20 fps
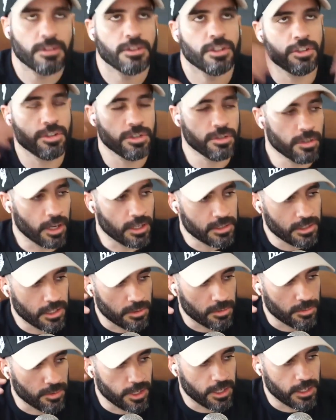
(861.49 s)
too long
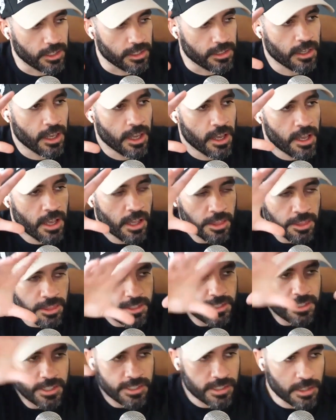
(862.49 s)
didn't read is the
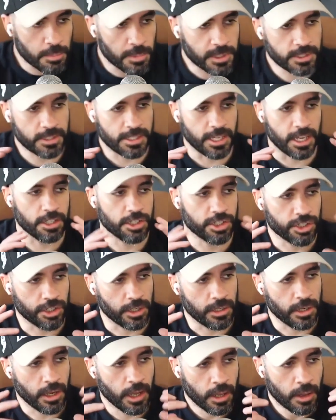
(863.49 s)

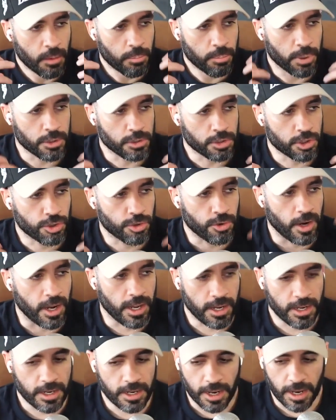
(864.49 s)
systemization
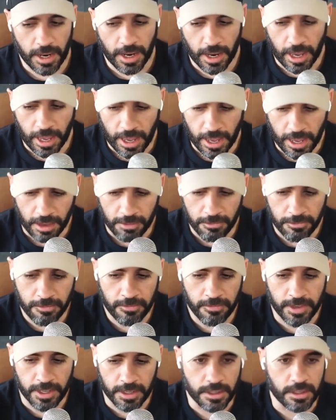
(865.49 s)
portrayed a
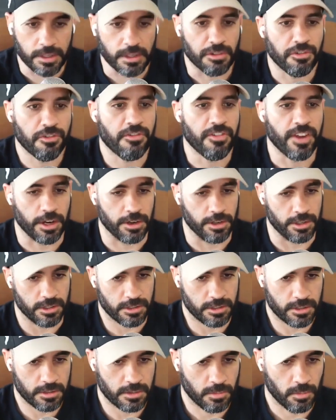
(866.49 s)
feeling of
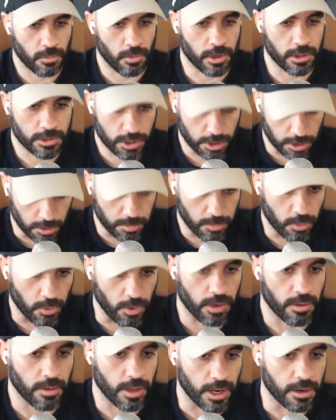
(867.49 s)
fairness, where to your
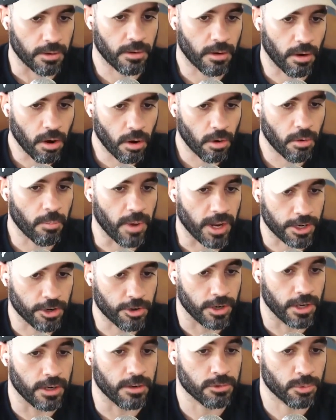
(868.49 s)
point, like, oh, my
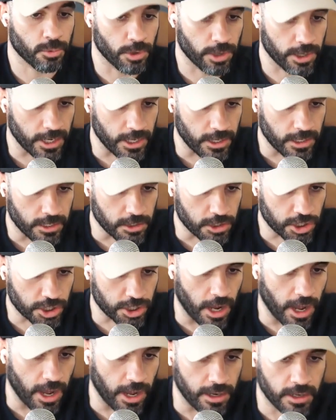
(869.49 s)
creatives were getting a
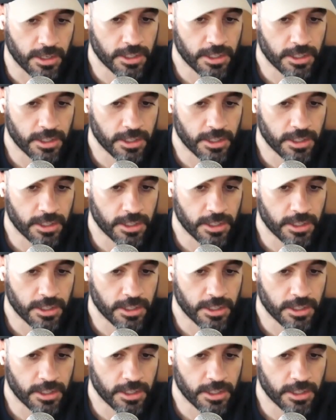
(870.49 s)
shot.